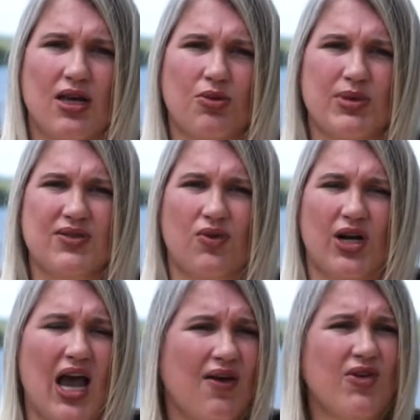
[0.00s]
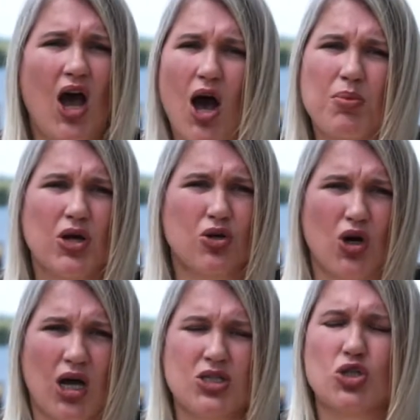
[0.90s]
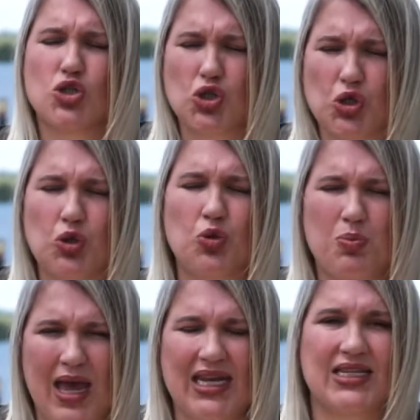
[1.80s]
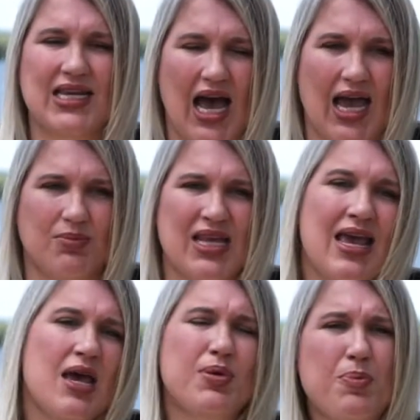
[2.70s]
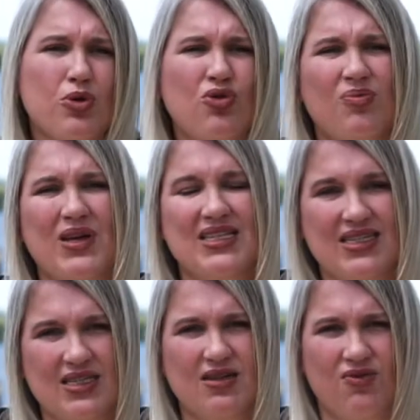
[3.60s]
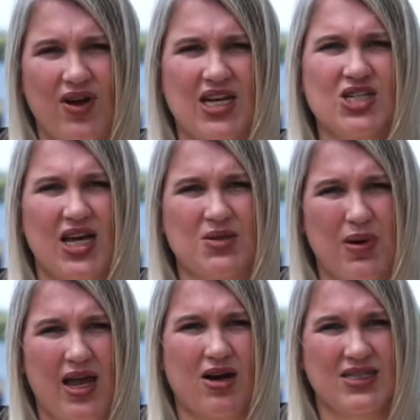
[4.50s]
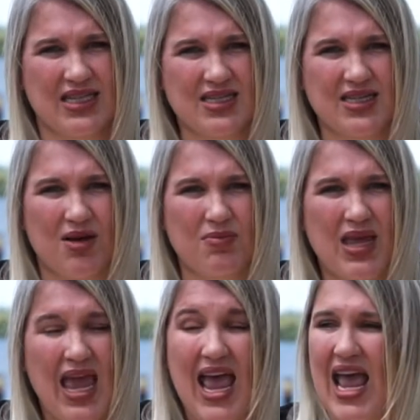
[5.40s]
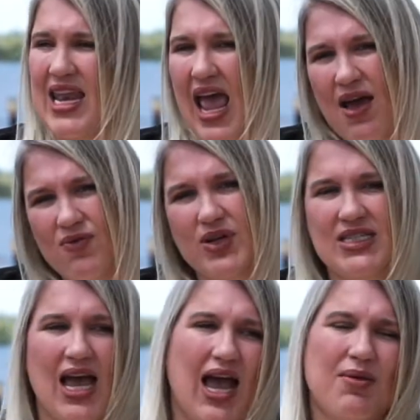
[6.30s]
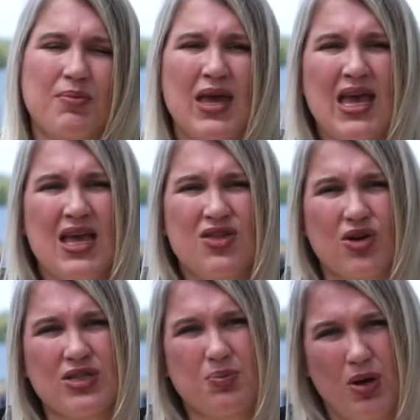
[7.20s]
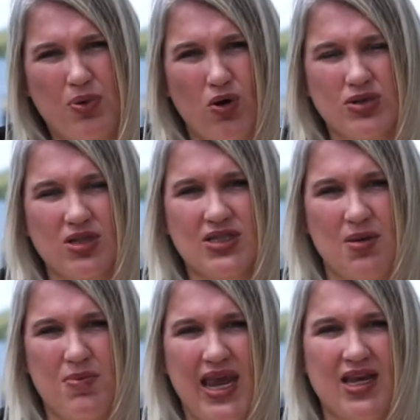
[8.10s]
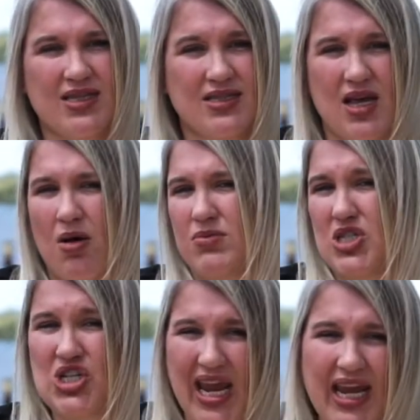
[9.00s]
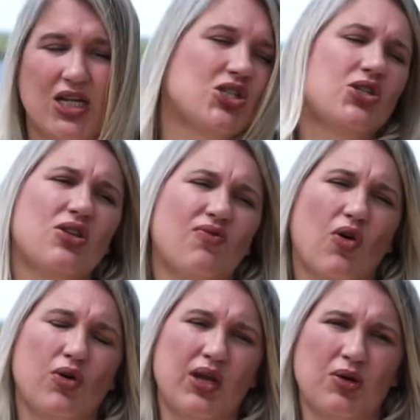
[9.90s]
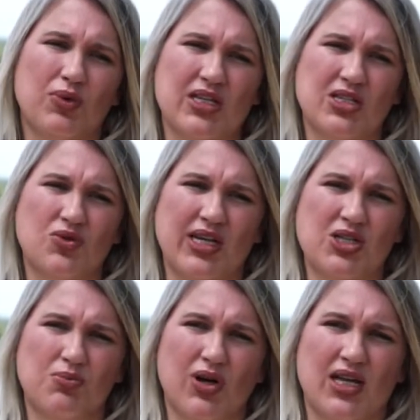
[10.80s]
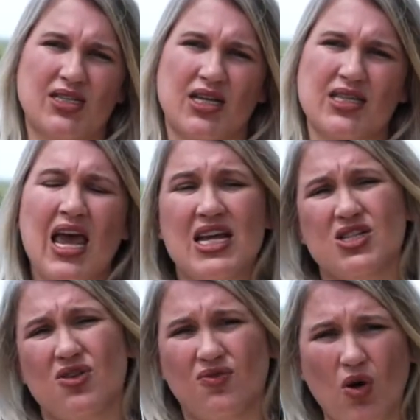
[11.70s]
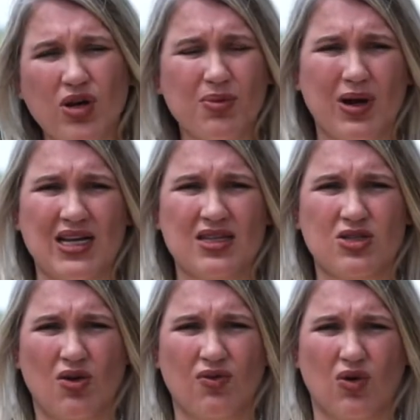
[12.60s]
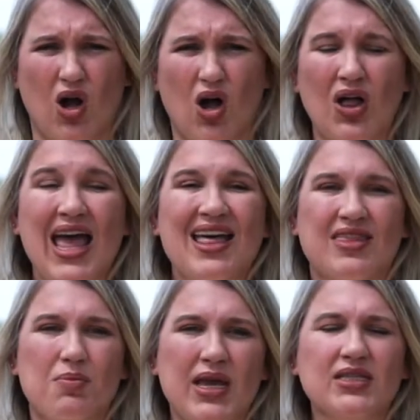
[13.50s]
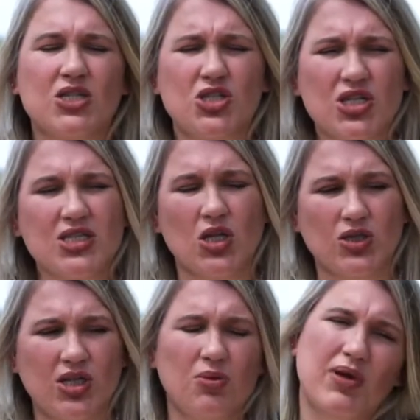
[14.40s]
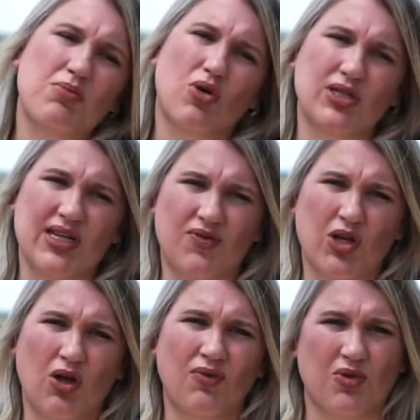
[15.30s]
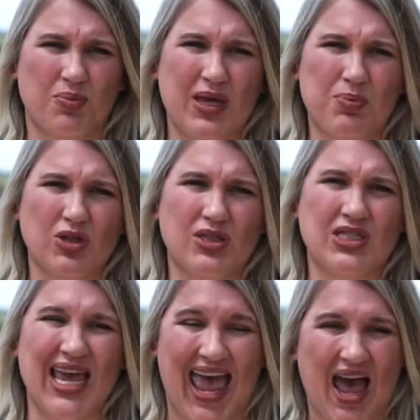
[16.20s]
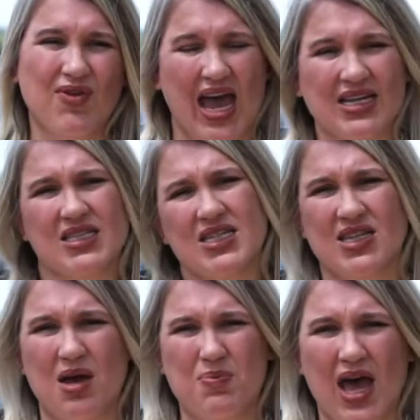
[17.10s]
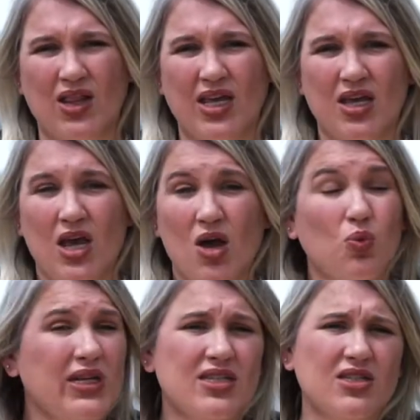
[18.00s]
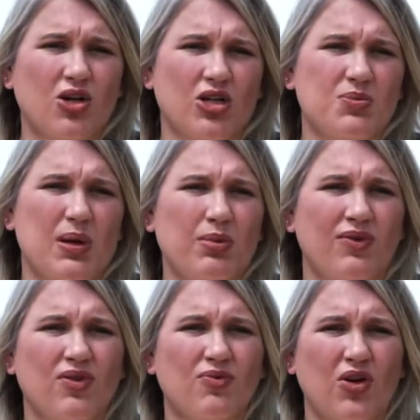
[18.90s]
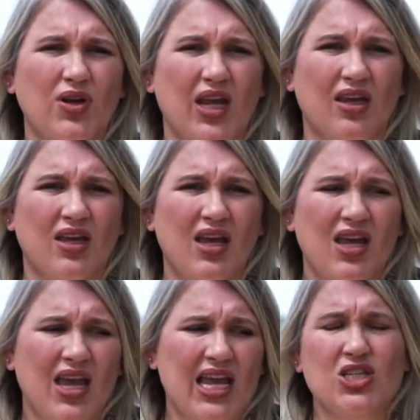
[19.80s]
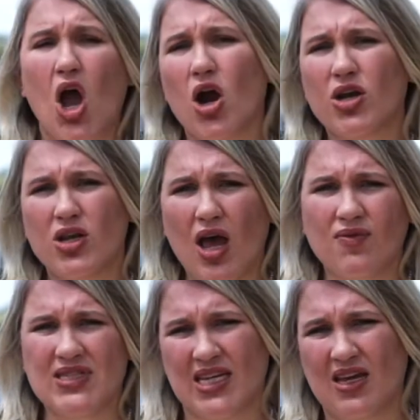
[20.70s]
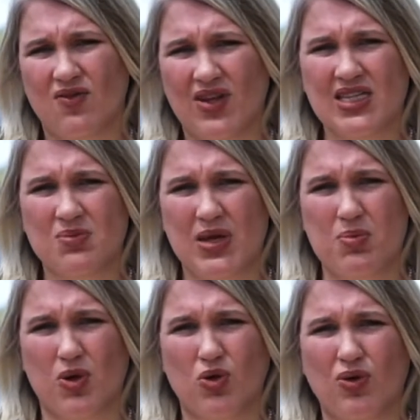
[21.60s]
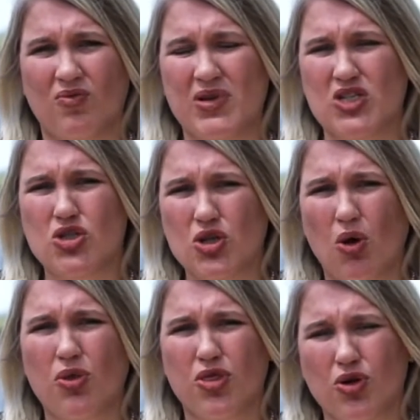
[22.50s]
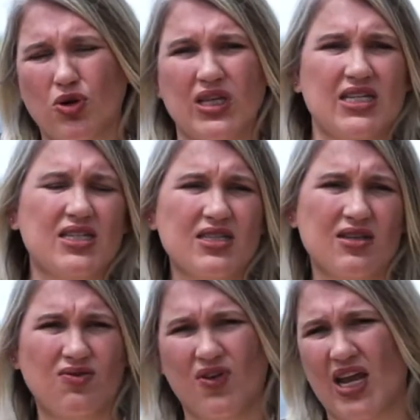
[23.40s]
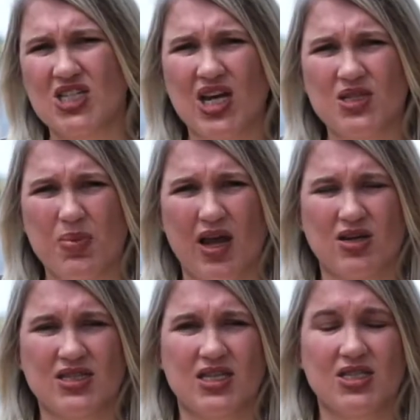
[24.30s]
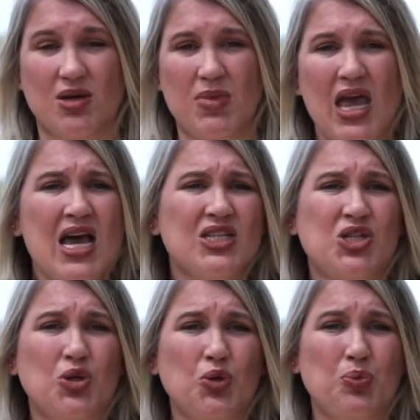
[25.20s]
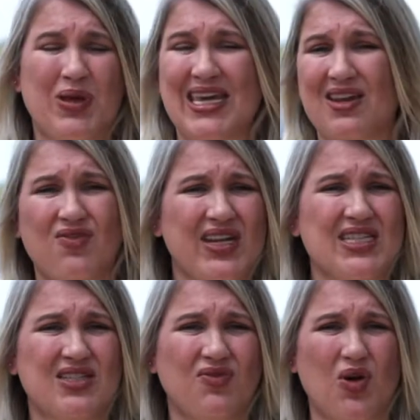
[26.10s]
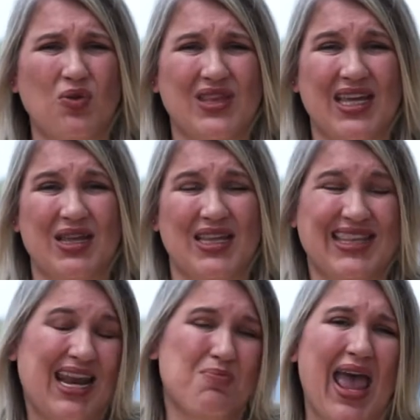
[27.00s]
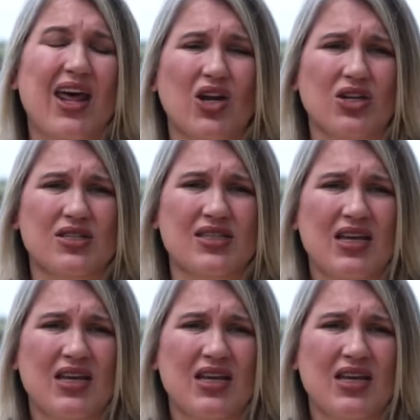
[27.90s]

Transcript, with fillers: Southwest Florida, I've come across too many times people who have been disenfranchised by our system. And every time there is a proposal to make some change to the voting registration process, to the voting process overall, that makes it just a little bit more difficult for people to have access to that ballot, we discourage people from voting. It's hard enough to convince people who have been so thoroughly disenfranchised by our system to be convinced to vote that, that it matters.